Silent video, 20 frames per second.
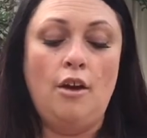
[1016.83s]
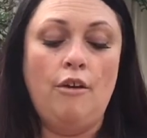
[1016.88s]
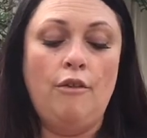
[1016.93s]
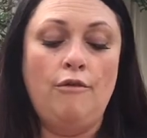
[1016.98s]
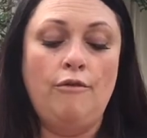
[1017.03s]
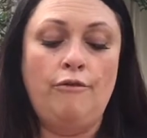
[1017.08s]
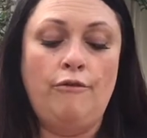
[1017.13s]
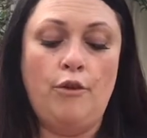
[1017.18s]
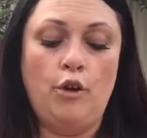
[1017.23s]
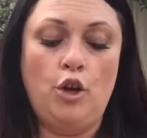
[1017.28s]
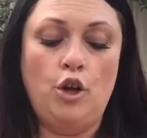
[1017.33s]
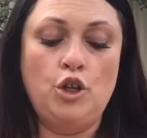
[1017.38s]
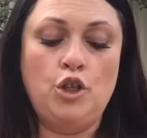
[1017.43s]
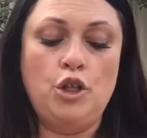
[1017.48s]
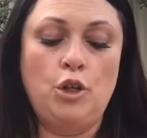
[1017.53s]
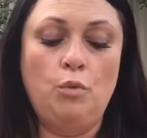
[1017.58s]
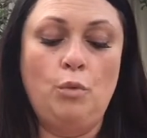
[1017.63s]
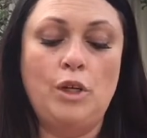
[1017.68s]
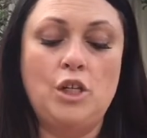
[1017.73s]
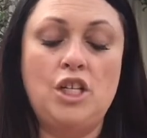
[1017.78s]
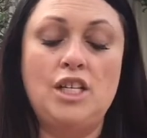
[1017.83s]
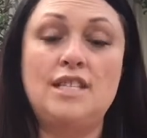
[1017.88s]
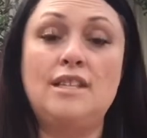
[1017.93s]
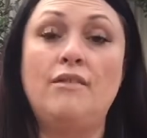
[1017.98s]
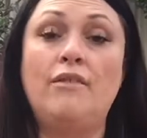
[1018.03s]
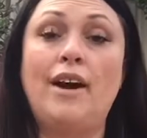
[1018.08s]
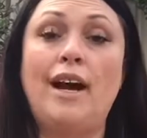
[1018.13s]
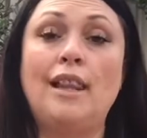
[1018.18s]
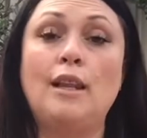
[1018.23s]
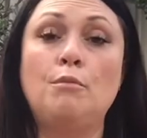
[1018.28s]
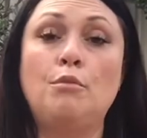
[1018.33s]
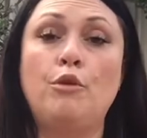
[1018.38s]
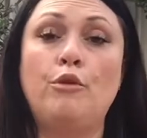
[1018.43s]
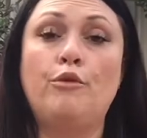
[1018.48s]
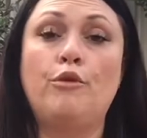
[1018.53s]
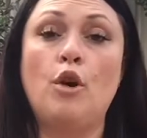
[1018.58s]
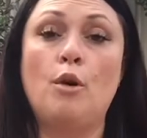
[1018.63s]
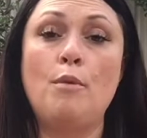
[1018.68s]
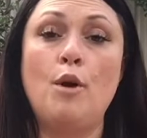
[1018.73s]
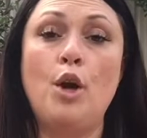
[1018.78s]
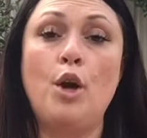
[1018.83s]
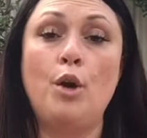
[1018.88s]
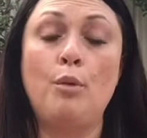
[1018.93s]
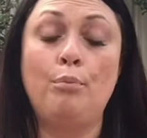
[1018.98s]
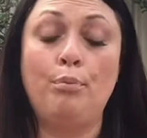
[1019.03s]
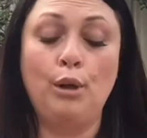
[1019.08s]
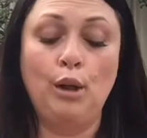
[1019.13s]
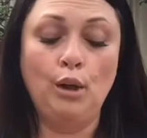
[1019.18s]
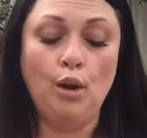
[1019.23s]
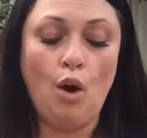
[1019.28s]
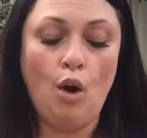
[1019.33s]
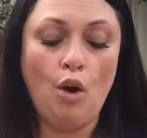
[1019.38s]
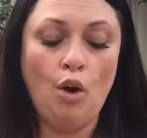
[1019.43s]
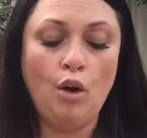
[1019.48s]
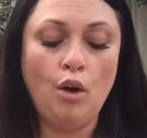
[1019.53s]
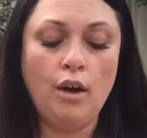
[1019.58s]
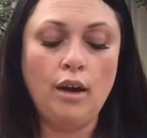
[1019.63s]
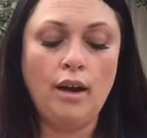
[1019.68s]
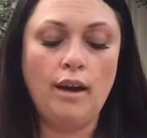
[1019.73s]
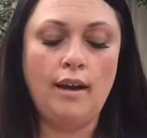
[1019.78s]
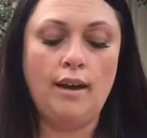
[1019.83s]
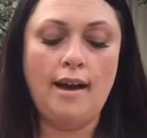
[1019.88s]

version, which is available from her blog,